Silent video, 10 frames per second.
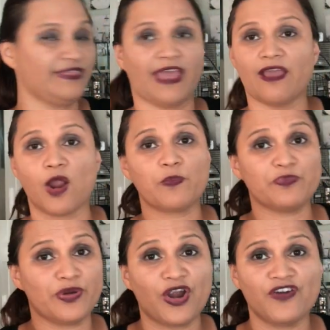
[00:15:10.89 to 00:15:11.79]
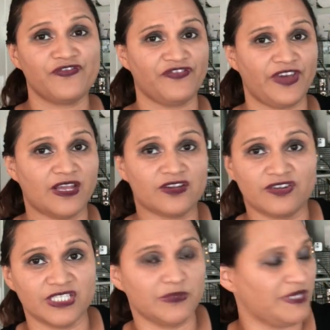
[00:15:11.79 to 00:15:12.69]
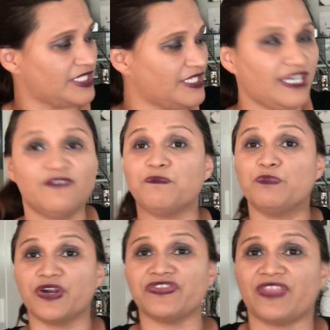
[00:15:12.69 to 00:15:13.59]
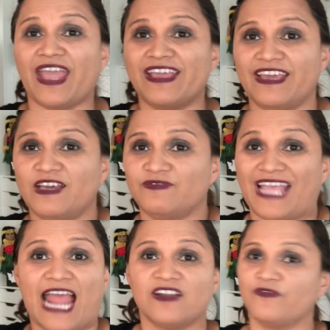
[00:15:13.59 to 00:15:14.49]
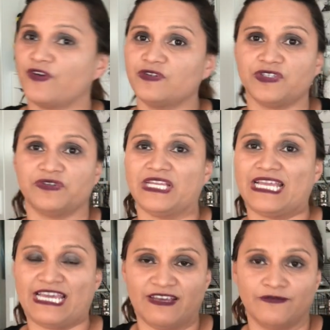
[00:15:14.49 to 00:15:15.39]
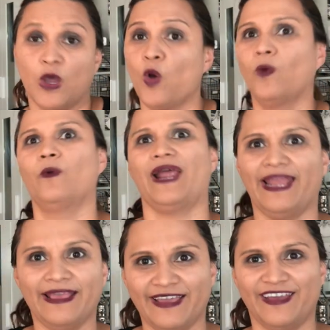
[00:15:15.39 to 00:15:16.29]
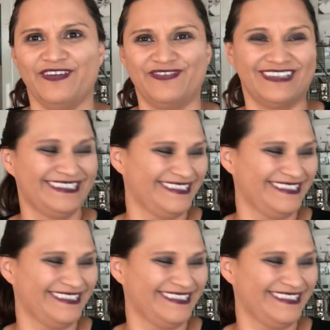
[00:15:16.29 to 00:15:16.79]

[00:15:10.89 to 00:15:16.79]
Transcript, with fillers: They are perfect Christmas gift, birthday gift, anniversary gift, wedding gift.